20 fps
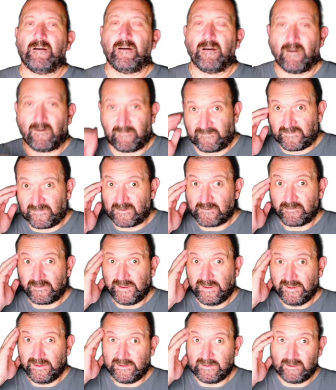A
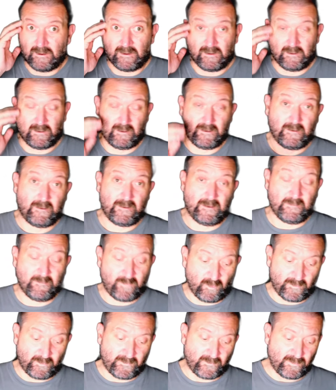very
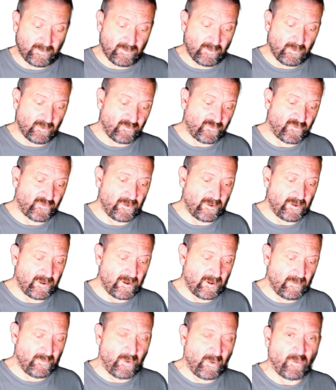important notion,
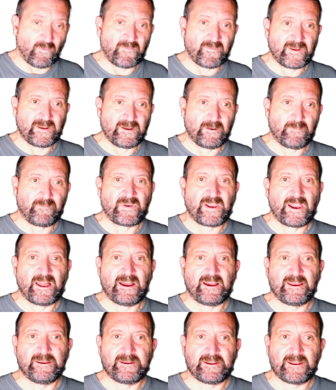both in
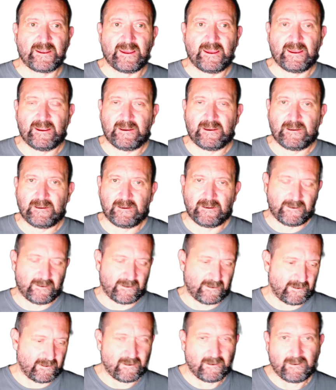applied and
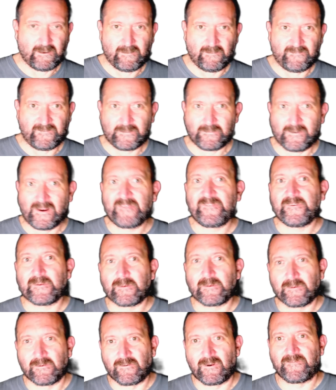
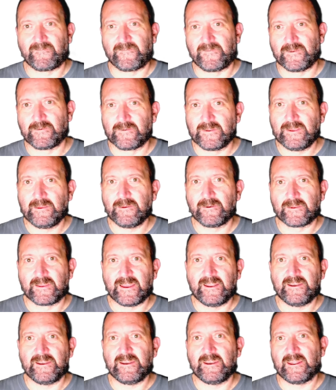theoretic graph theory,
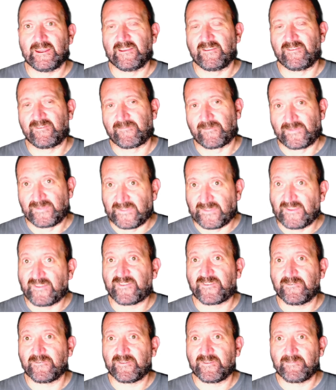again, is the
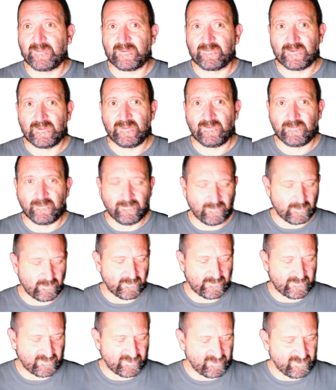distance between two
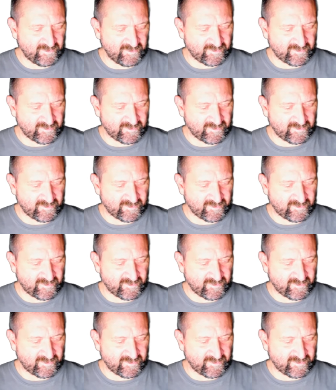vertices.